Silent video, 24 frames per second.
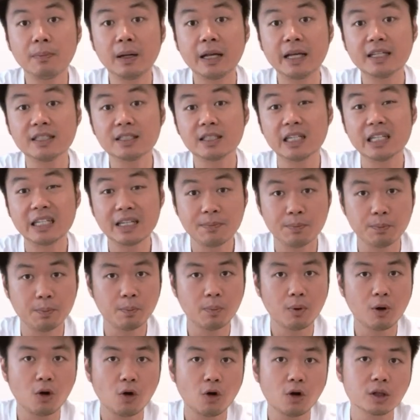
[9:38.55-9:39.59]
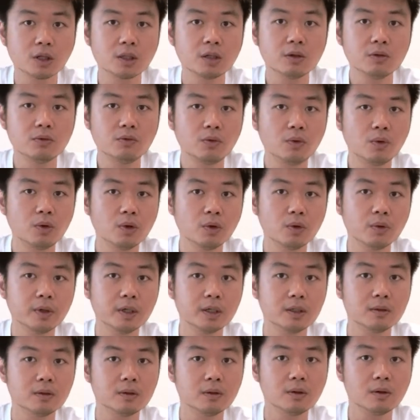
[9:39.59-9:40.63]
plays an important role
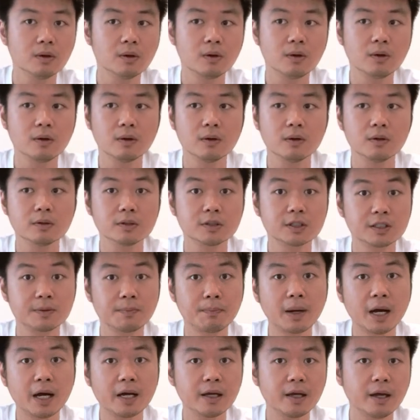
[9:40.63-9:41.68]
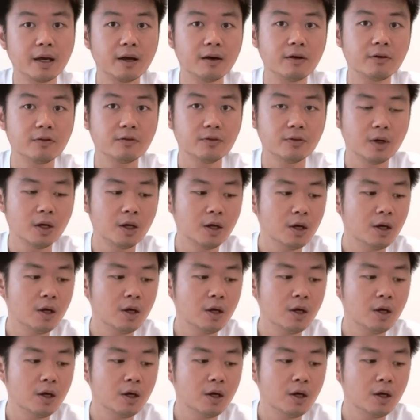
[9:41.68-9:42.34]
in your spine health,